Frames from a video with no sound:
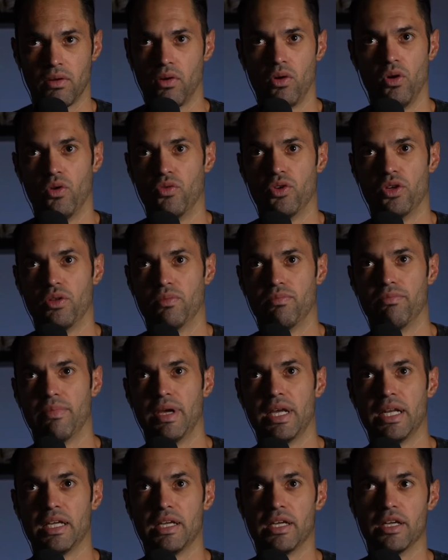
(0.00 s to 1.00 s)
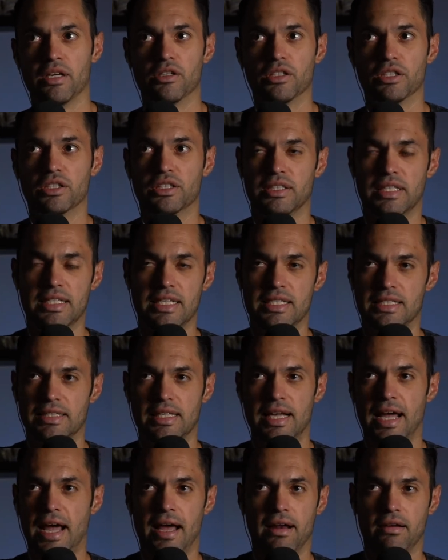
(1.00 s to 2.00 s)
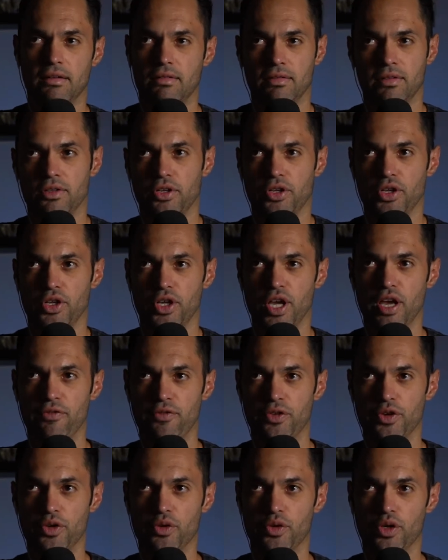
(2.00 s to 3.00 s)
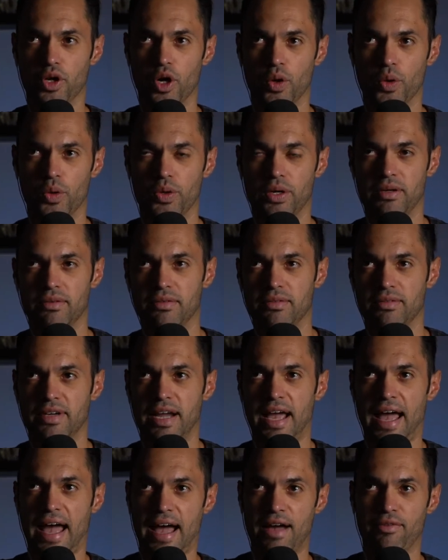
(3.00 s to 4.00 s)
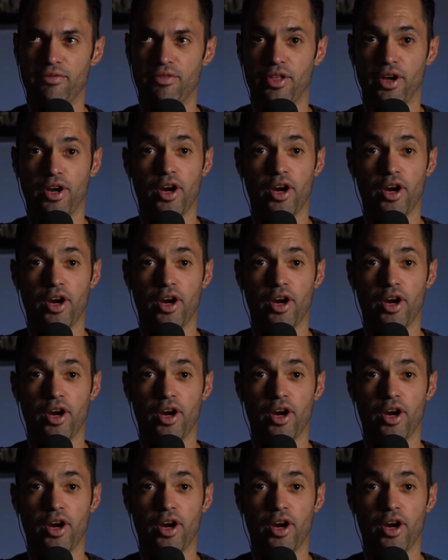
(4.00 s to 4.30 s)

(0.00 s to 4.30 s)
over many years is that if you don't have the